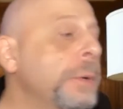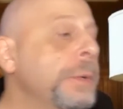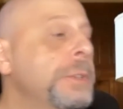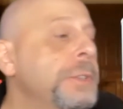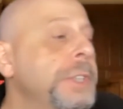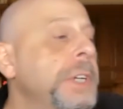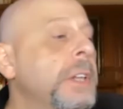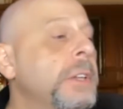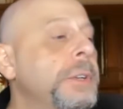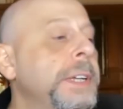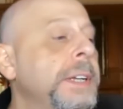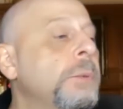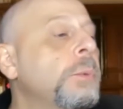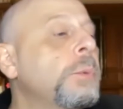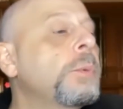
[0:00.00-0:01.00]
using
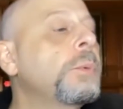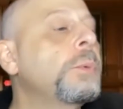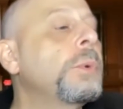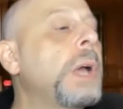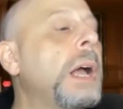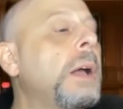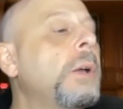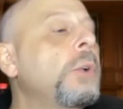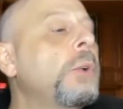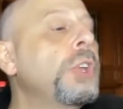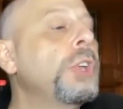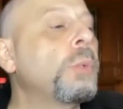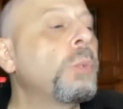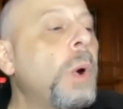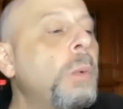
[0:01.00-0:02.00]
Yellowdig,
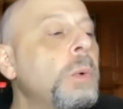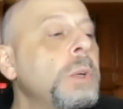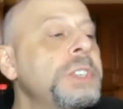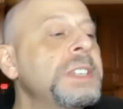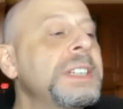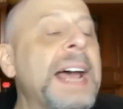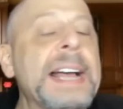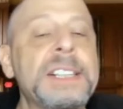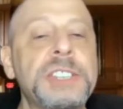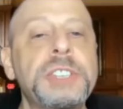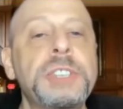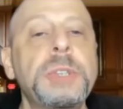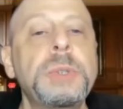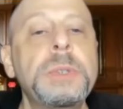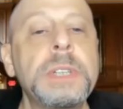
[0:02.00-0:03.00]
what was that
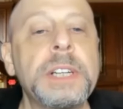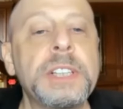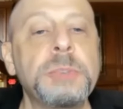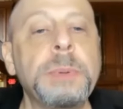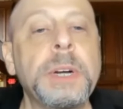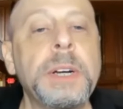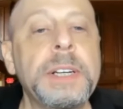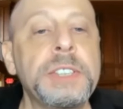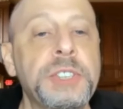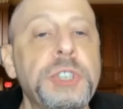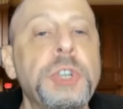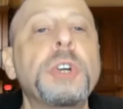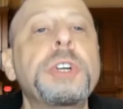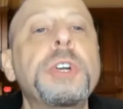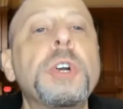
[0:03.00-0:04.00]
student experience,
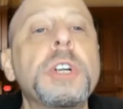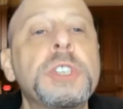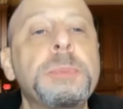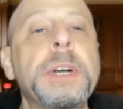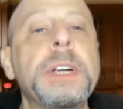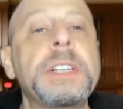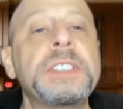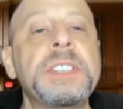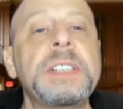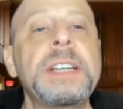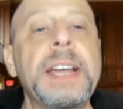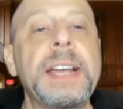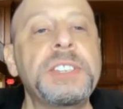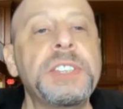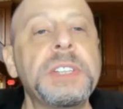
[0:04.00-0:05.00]
your experience
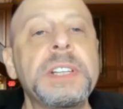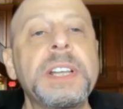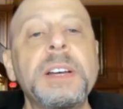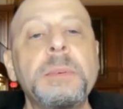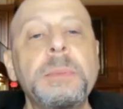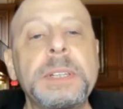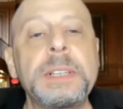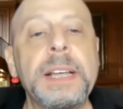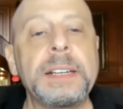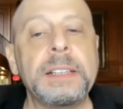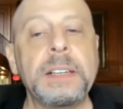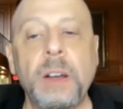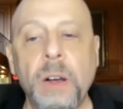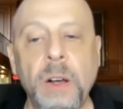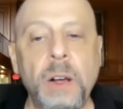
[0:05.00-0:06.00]
engaging them, and that
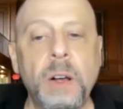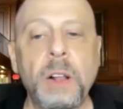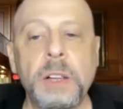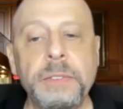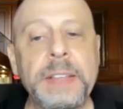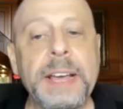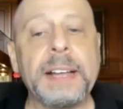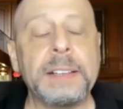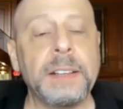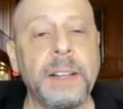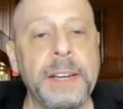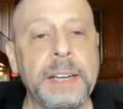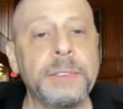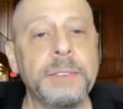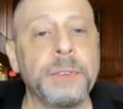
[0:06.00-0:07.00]
all of that
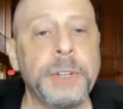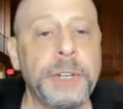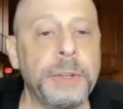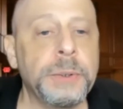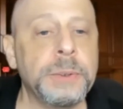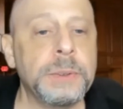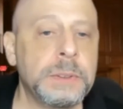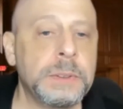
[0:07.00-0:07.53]
like for you?